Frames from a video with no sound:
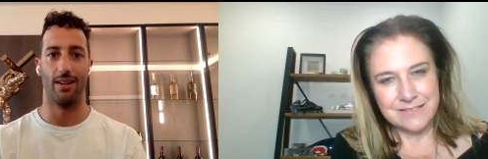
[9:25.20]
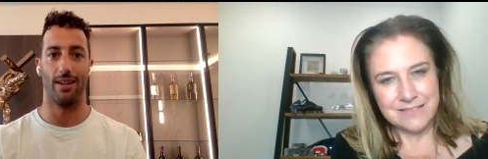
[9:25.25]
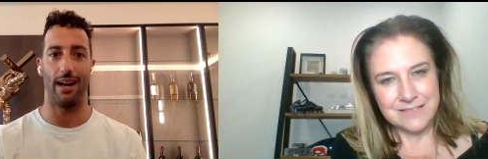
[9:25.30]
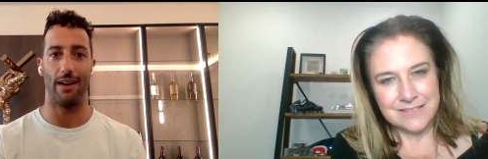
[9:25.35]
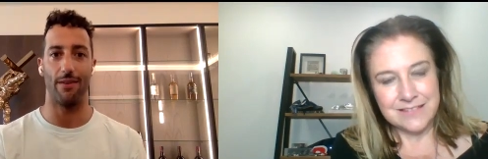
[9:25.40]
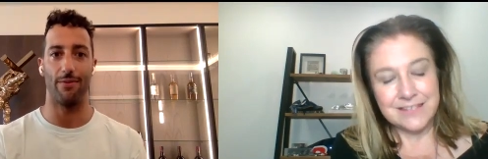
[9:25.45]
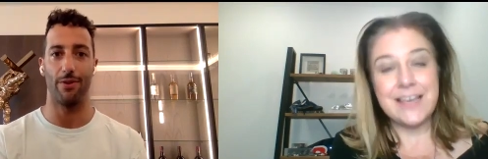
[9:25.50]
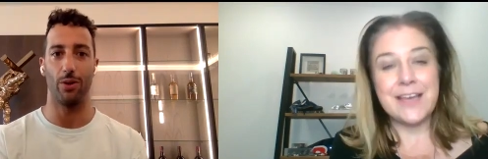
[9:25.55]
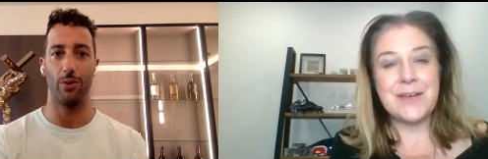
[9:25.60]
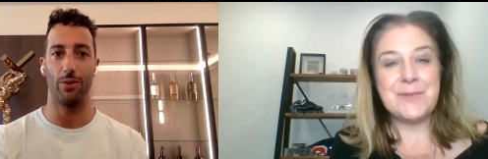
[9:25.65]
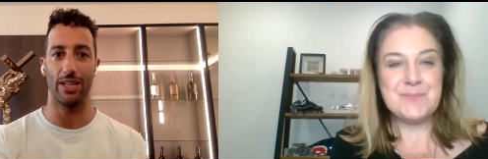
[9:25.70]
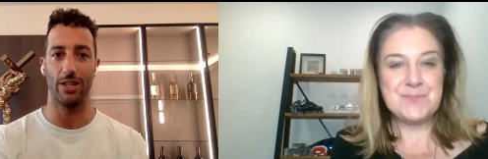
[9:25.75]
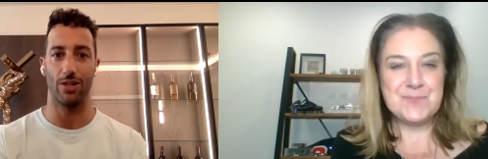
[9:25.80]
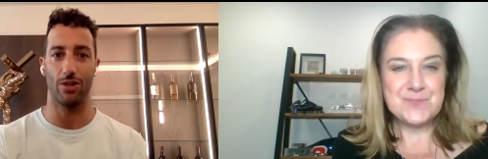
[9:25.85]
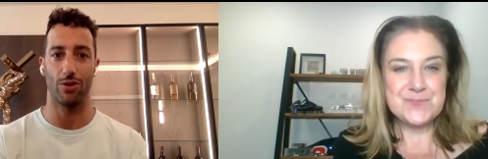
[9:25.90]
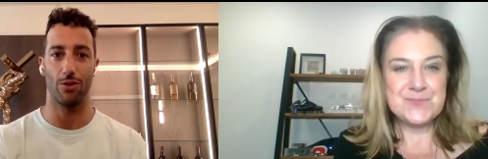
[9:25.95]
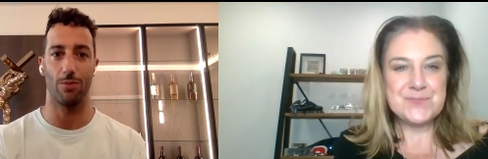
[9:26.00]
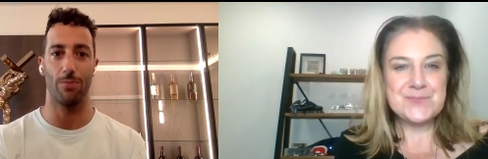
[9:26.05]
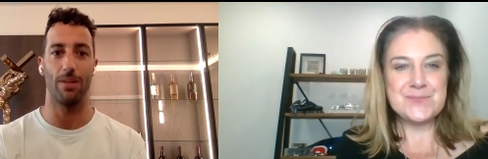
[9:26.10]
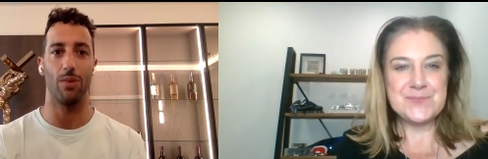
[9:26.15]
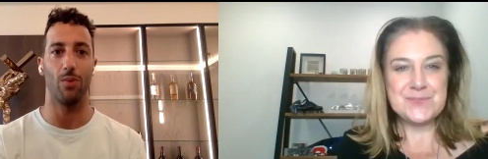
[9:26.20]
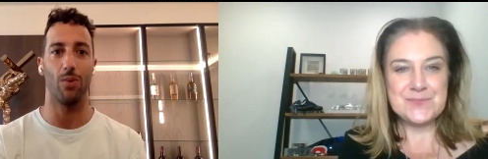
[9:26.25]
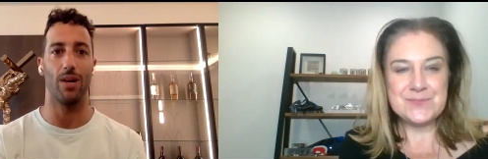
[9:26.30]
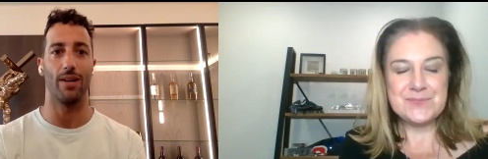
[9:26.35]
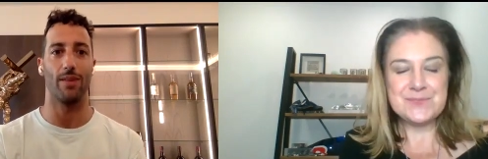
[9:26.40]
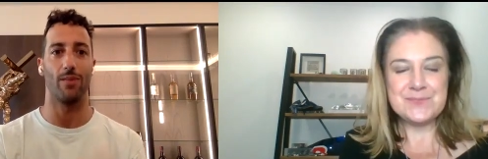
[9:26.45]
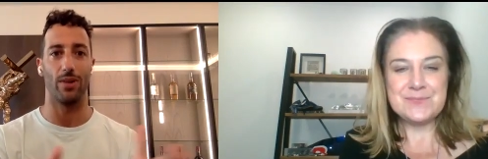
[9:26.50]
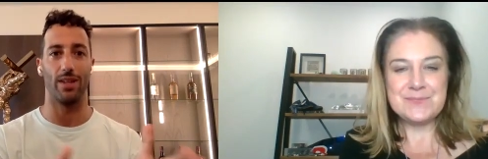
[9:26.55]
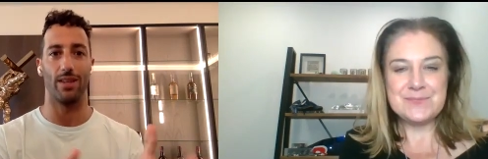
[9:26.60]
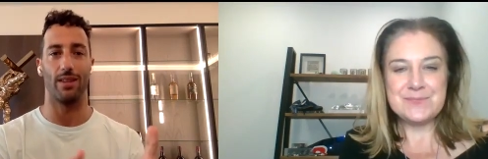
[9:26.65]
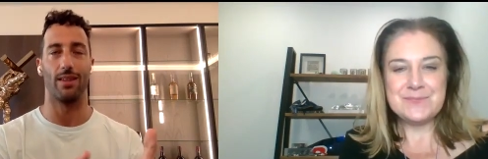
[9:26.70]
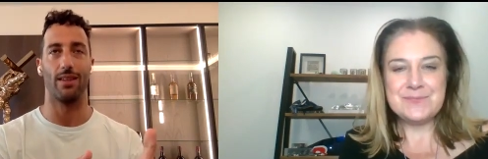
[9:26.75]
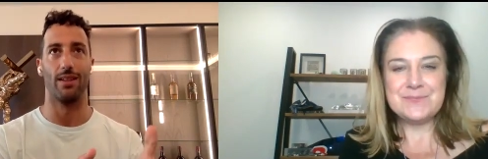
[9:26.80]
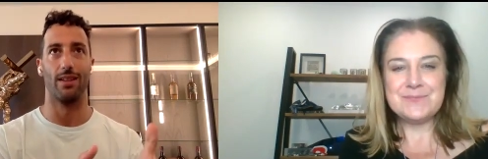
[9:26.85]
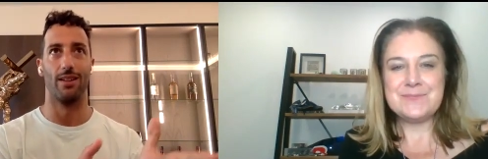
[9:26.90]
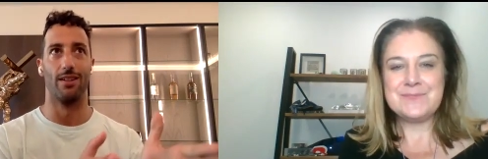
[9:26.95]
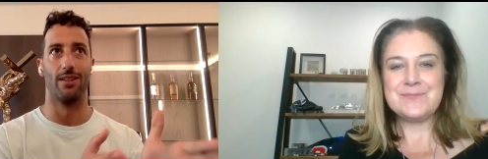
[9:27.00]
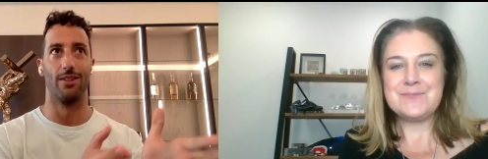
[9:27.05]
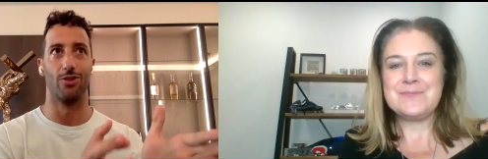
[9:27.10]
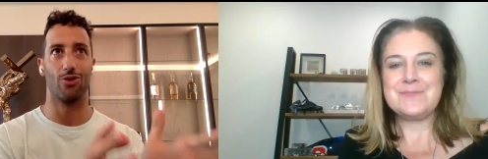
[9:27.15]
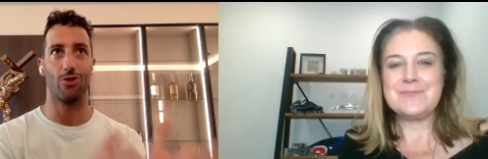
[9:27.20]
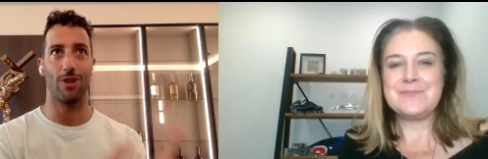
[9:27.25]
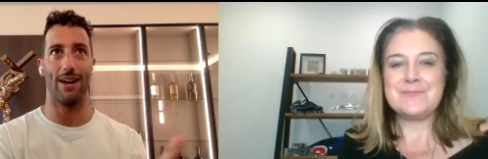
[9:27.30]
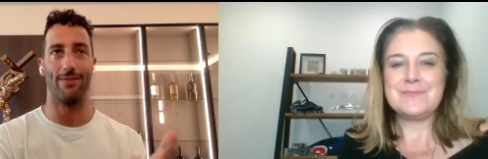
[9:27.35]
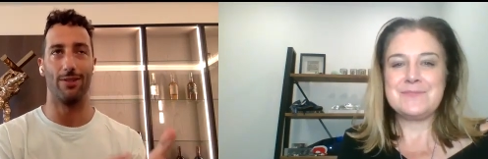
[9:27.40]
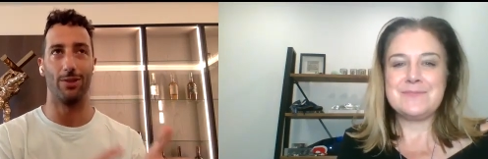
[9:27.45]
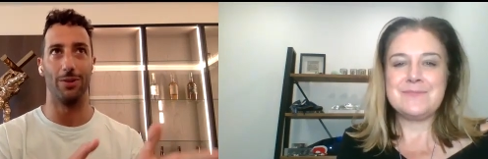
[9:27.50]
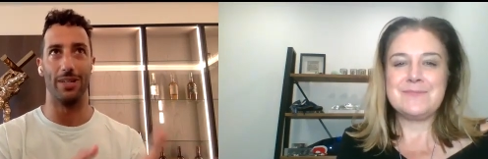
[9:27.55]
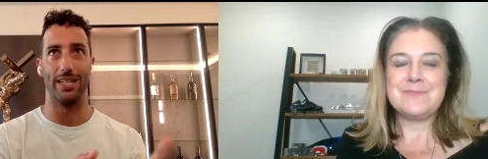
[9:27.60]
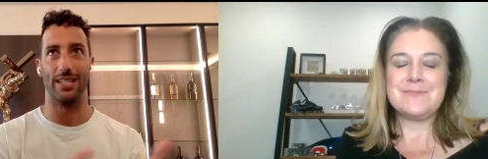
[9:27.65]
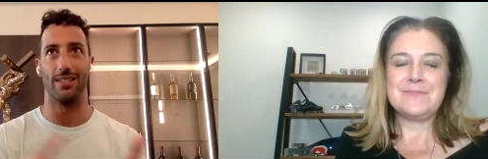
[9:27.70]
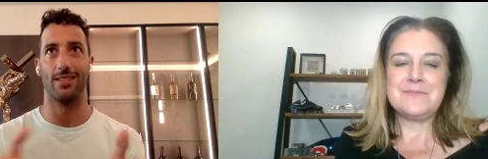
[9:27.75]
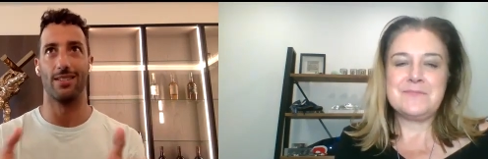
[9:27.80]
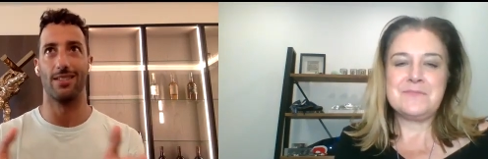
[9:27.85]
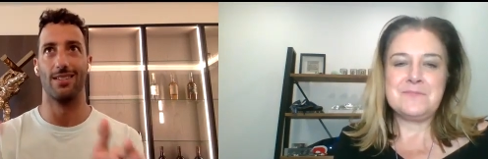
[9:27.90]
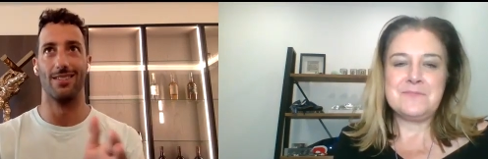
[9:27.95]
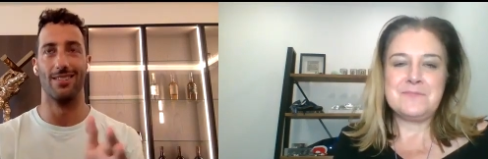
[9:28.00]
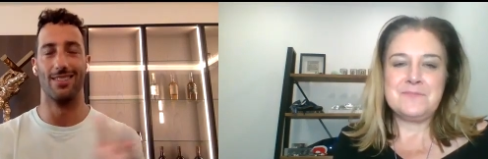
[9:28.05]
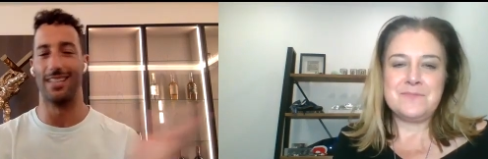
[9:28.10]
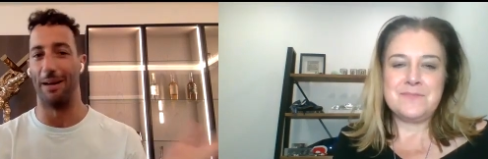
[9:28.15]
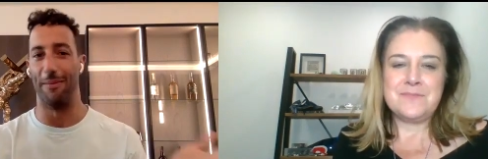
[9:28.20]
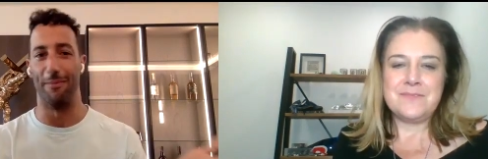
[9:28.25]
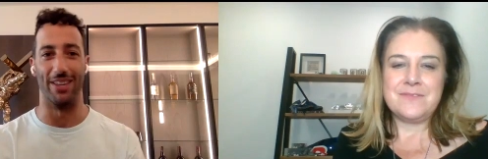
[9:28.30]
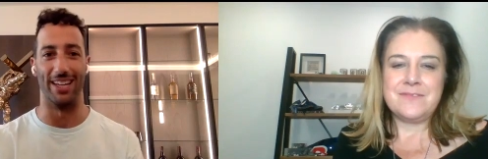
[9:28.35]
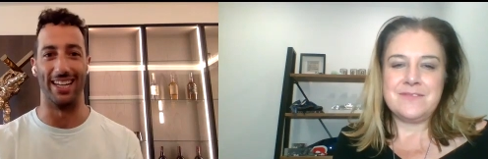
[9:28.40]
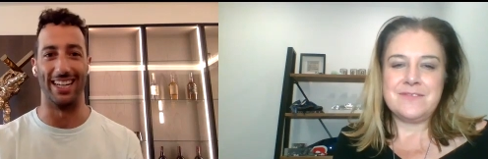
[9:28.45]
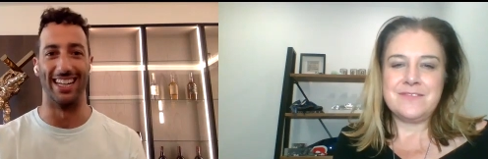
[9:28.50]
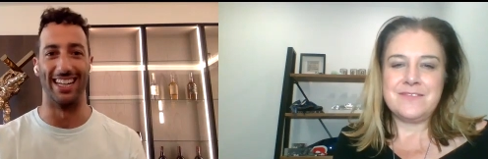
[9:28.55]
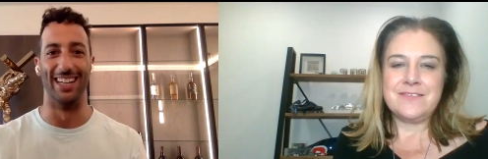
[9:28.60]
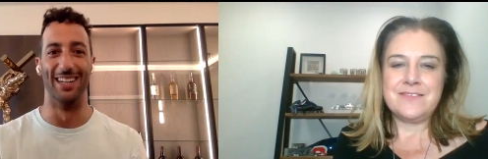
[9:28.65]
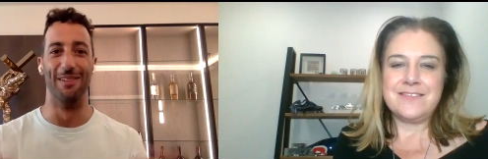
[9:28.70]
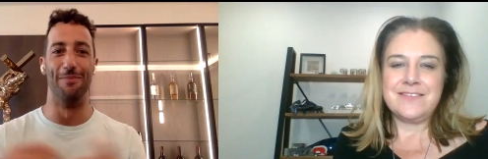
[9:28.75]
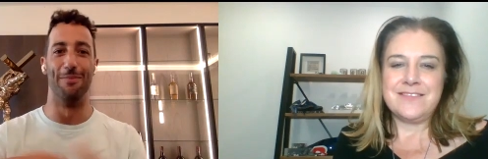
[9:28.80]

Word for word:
Speaker 1: Yeah. I feel there should be one with travel is something.